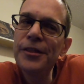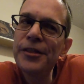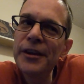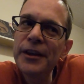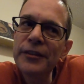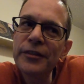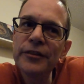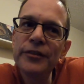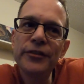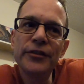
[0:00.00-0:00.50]

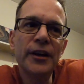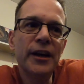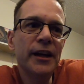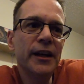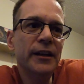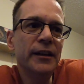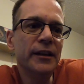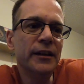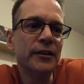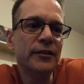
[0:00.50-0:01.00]
think the
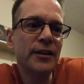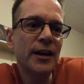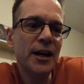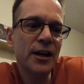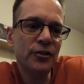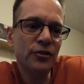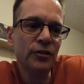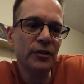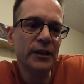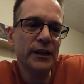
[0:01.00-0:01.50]
site is
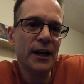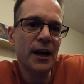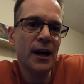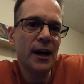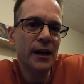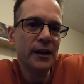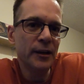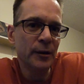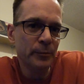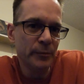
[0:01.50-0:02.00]
actually
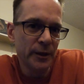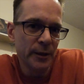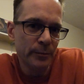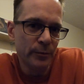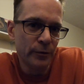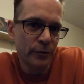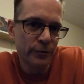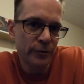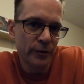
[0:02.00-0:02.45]
hiding people